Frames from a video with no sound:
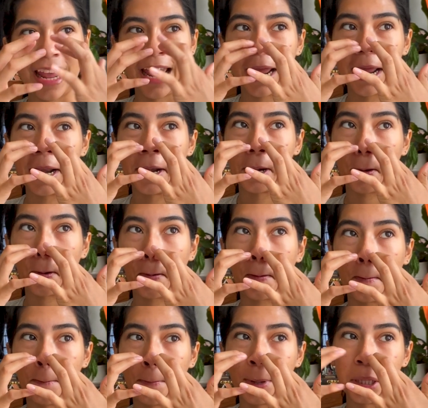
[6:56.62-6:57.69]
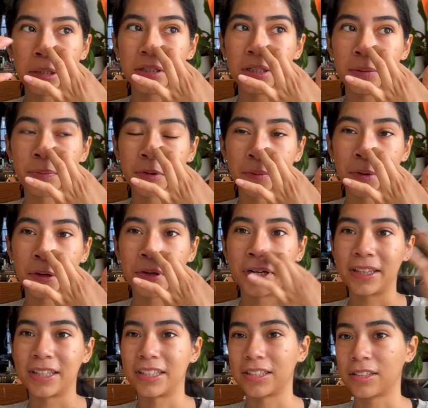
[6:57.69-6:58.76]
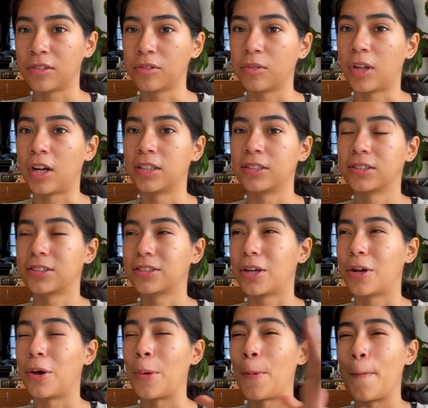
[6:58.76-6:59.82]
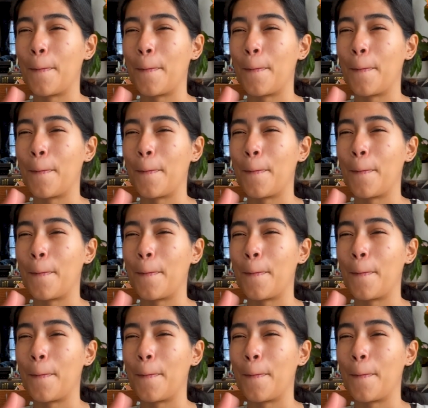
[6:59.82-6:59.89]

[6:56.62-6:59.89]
and barely promoting this new launch. So